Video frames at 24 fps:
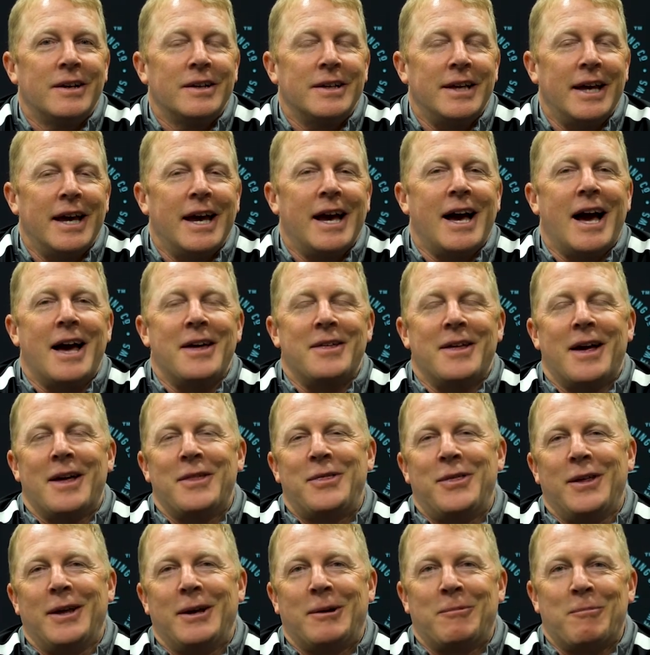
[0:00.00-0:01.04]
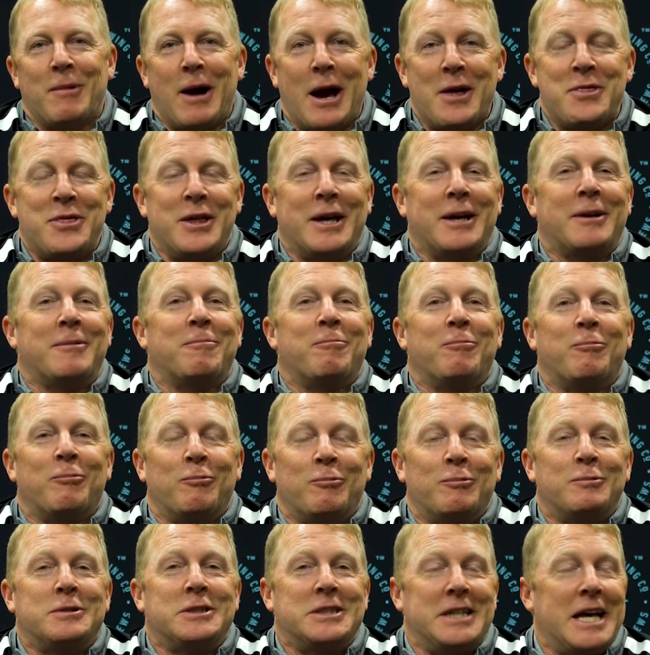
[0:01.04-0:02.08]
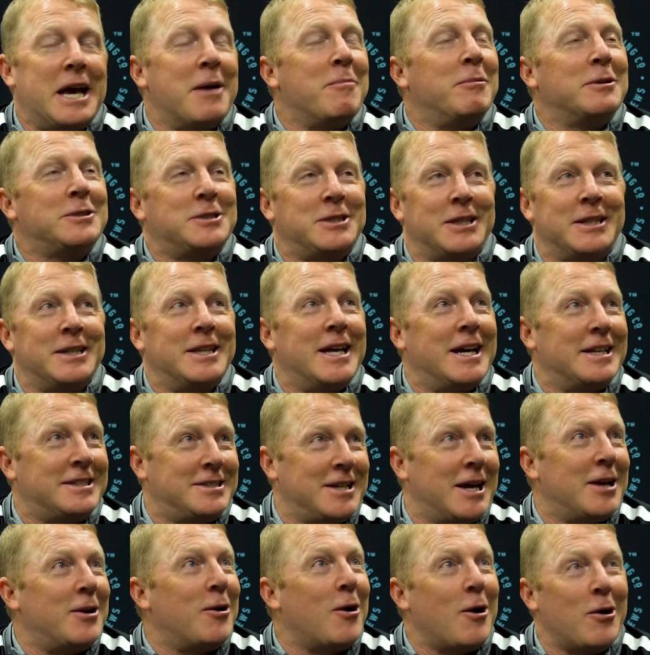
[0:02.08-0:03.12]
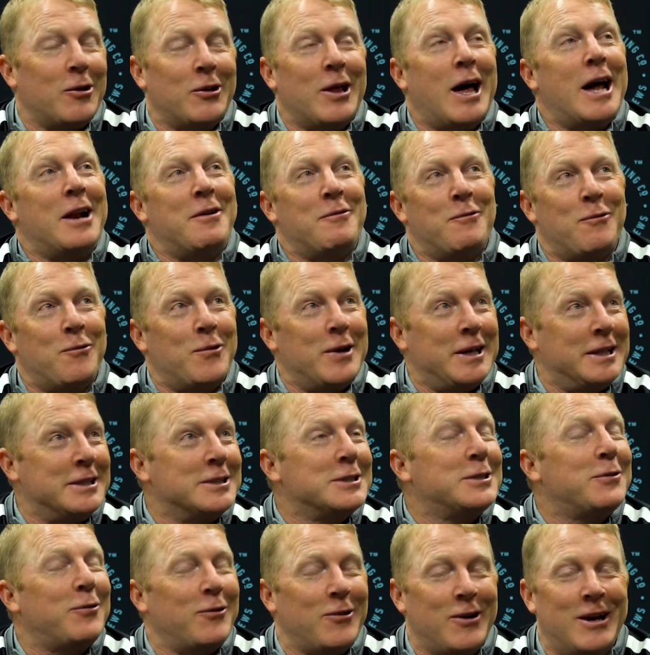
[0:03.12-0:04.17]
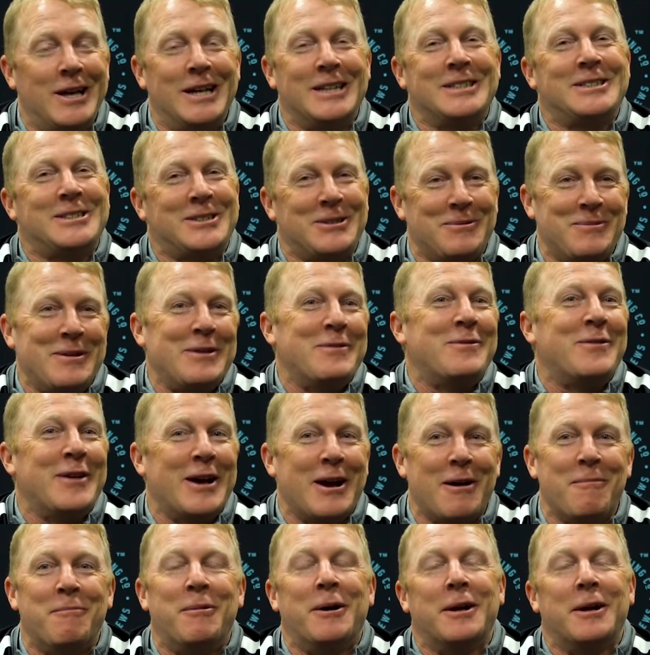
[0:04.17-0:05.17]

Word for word: Yeah, I think sandwiched in that, Ted, are a lot of wins for us, yes, to be fair.